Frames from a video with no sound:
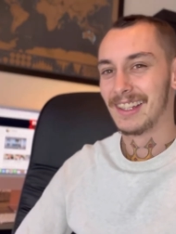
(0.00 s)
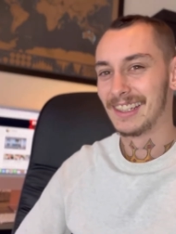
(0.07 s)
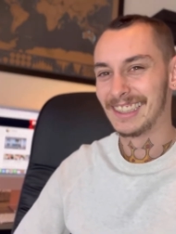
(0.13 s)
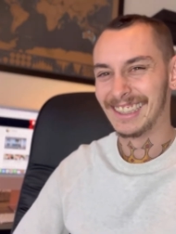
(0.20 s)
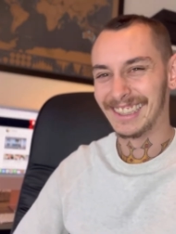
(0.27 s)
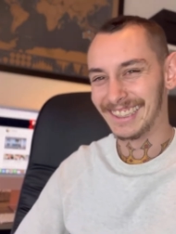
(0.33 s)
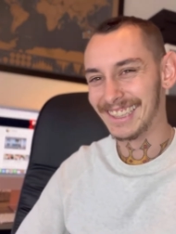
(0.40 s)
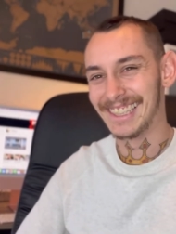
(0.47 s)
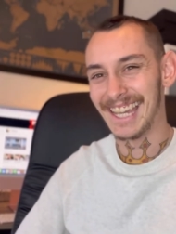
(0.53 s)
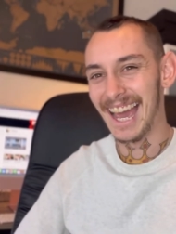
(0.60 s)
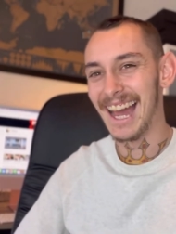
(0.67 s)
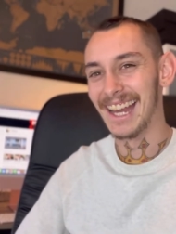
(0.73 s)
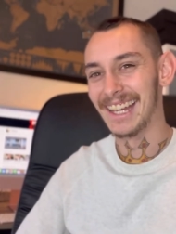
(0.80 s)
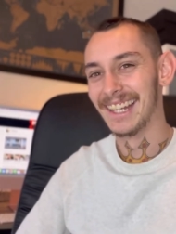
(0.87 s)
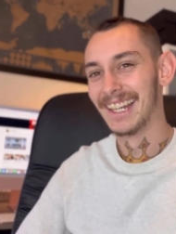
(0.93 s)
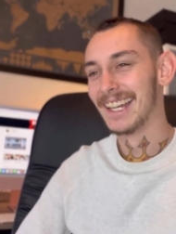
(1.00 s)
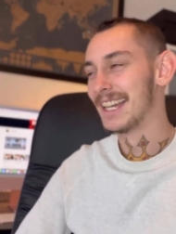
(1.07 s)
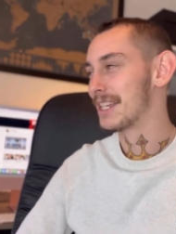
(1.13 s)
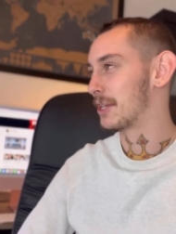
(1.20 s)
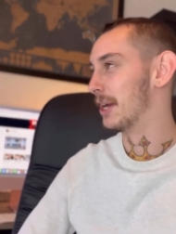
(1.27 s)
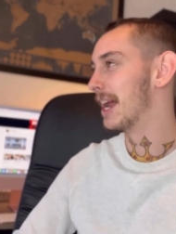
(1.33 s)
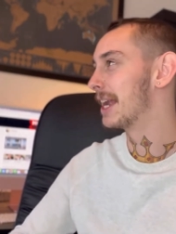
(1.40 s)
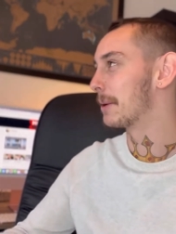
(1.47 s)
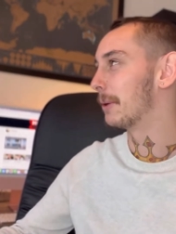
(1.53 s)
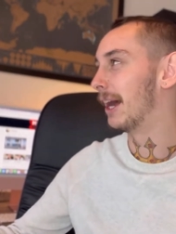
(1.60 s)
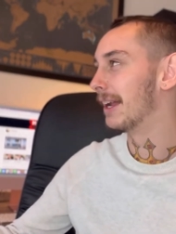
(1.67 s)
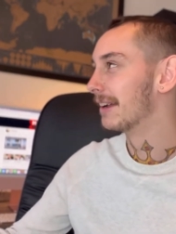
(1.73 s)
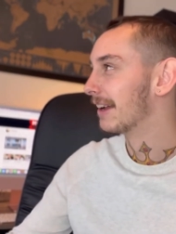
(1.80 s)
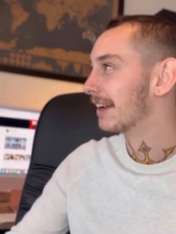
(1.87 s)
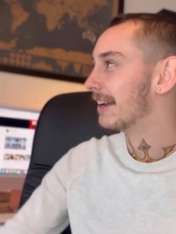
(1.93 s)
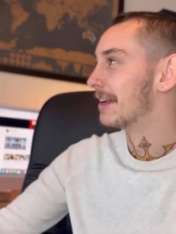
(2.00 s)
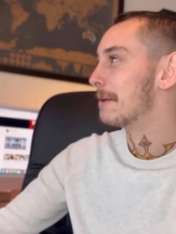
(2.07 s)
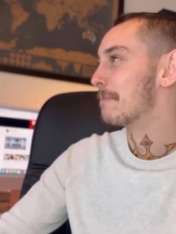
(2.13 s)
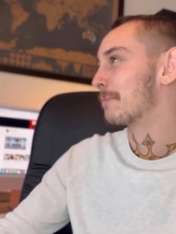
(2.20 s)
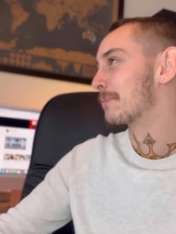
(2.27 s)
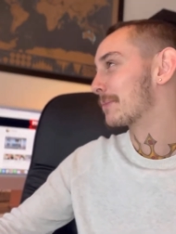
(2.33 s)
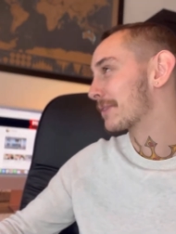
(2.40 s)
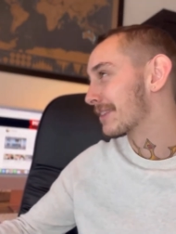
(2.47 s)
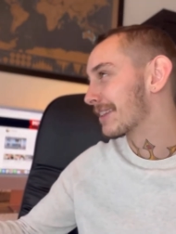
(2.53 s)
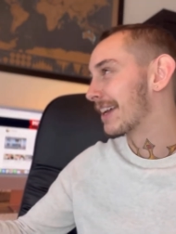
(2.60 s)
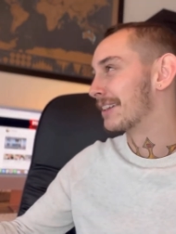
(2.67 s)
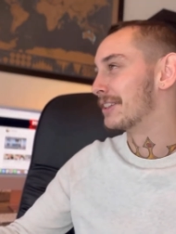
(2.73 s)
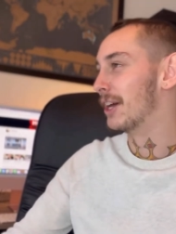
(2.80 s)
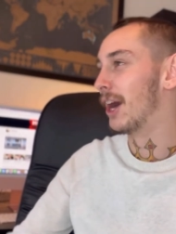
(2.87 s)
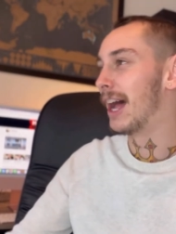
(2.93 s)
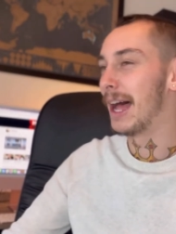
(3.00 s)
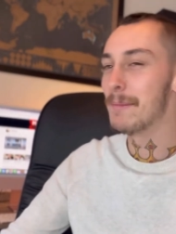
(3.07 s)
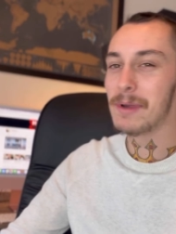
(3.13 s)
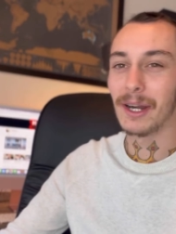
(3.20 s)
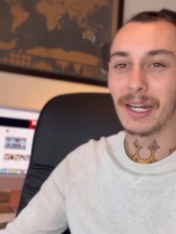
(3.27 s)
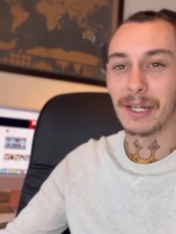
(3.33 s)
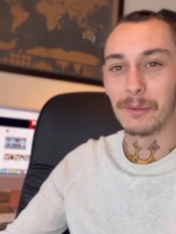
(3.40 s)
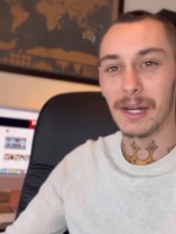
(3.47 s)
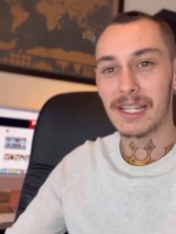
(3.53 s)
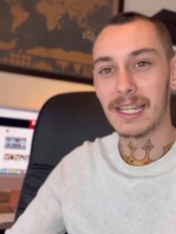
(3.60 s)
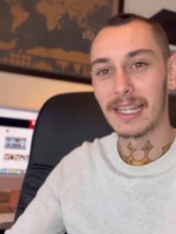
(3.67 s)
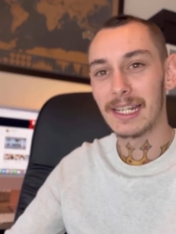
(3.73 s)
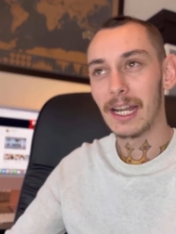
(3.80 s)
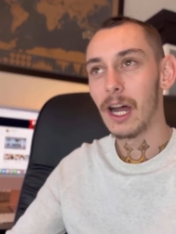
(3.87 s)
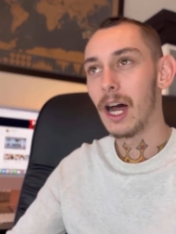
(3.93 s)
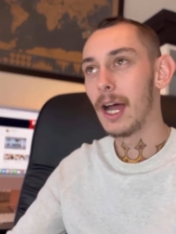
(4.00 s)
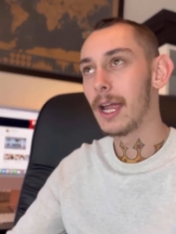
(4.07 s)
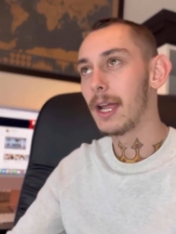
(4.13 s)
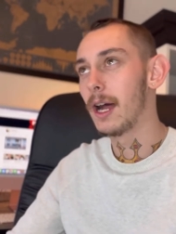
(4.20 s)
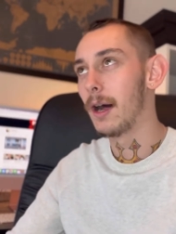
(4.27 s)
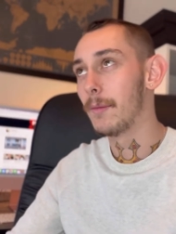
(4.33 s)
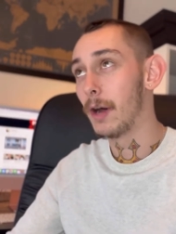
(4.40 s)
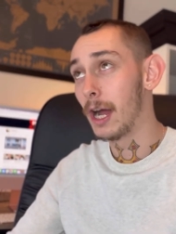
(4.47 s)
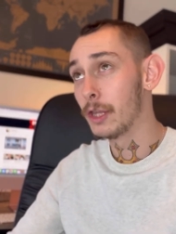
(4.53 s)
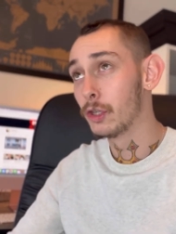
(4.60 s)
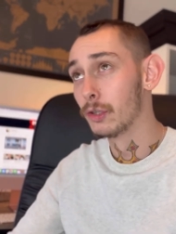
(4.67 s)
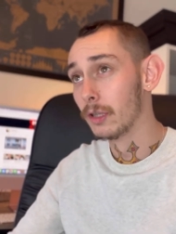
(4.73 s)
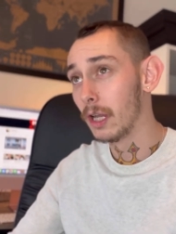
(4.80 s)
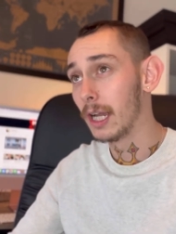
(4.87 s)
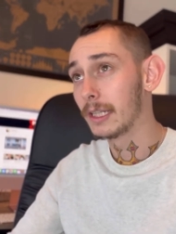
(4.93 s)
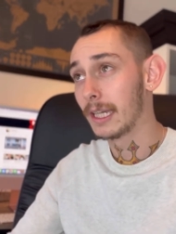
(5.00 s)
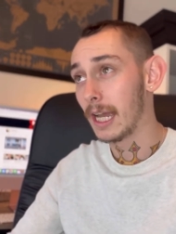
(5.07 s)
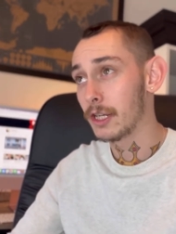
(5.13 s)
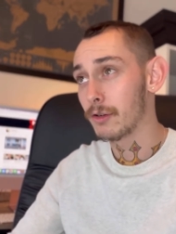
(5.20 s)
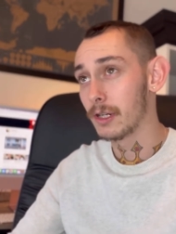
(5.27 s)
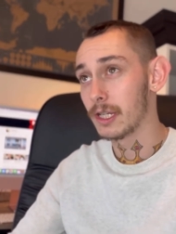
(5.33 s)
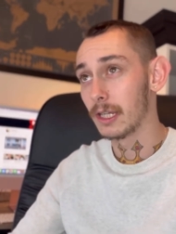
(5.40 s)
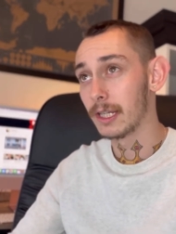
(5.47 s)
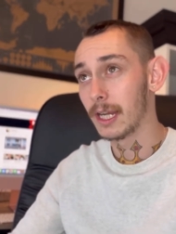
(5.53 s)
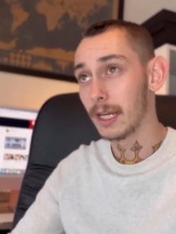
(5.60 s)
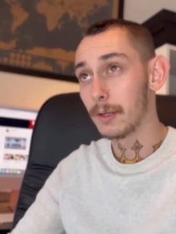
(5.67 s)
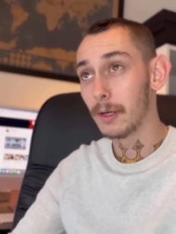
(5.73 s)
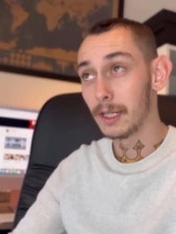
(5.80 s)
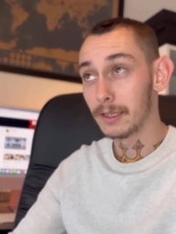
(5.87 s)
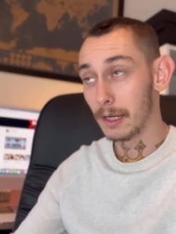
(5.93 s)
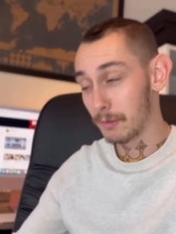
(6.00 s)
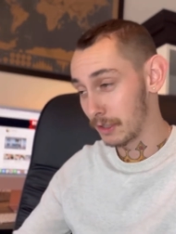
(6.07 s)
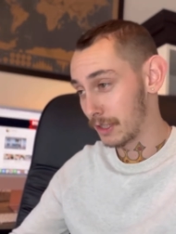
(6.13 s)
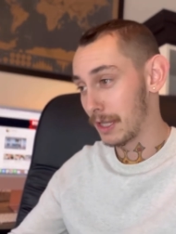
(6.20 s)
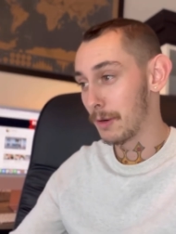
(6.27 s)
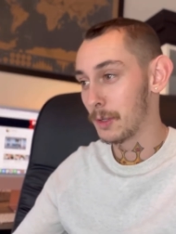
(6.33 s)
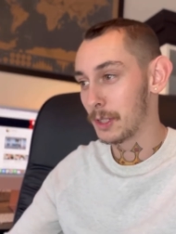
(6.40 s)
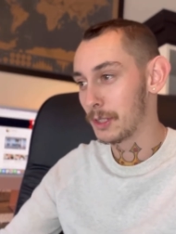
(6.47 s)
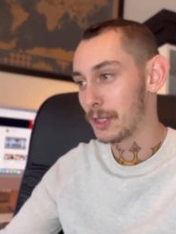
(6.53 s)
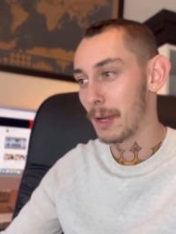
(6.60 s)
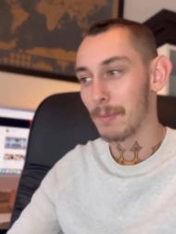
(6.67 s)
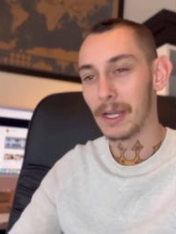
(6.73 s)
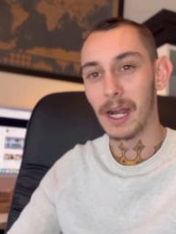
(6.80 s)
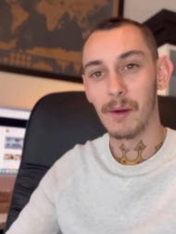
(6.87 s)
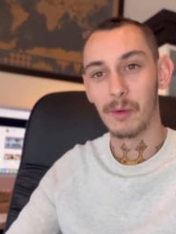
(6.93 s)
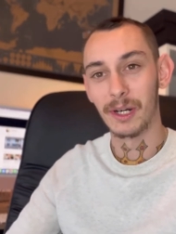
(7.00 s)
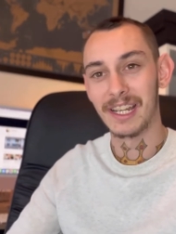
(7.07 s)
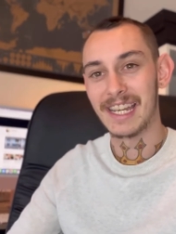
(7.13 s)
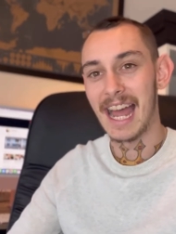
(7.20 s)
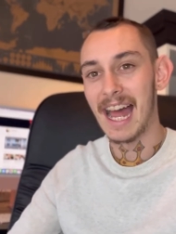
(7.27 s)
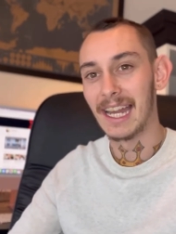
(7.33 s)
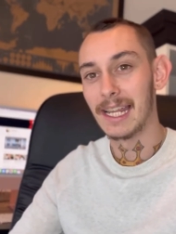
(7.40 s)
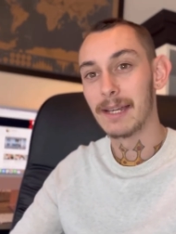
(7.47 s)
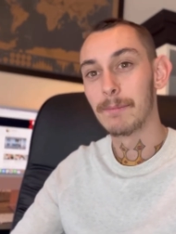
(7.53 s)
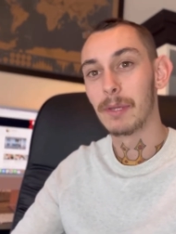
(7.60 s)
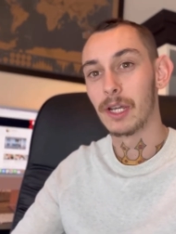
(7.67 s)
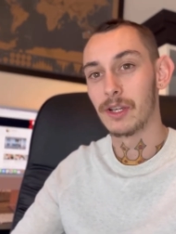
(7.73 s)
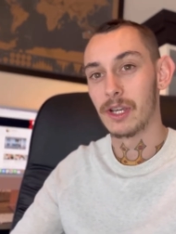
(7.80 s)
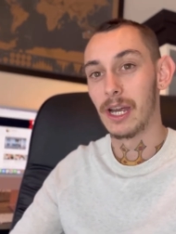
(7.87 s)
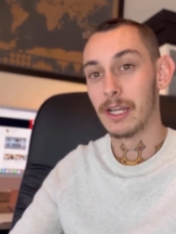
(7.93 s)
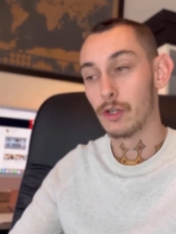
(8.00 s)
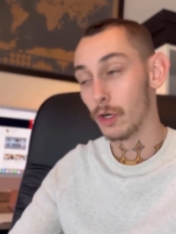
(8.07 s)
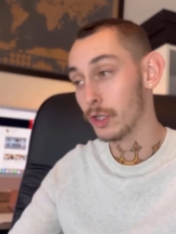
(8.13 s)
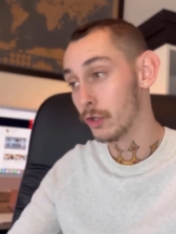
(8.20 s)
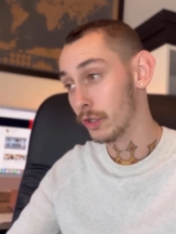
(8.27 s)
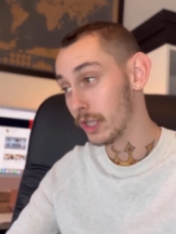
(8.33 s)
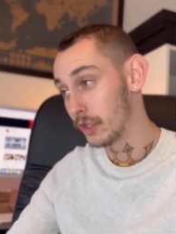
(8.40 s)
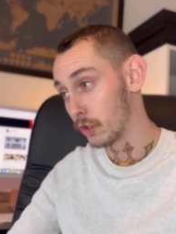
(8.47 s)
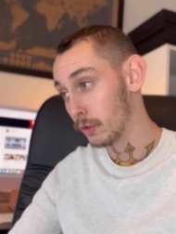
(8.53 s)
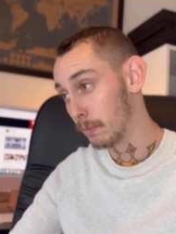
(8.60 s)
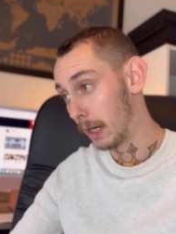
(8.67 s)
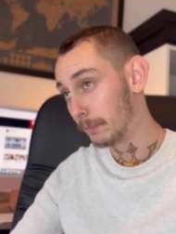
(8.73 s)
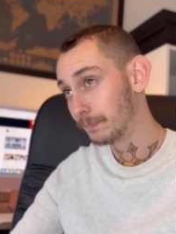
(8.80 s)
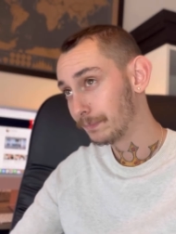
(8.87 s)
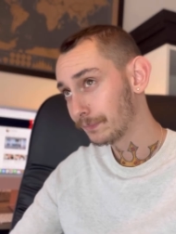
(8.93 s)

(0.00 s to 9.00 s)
she's gay. So anyway, no, American wrestling. I do like catch wrestling anyway. That was something I wanted to add in because I enjoy jiu-jitsu, but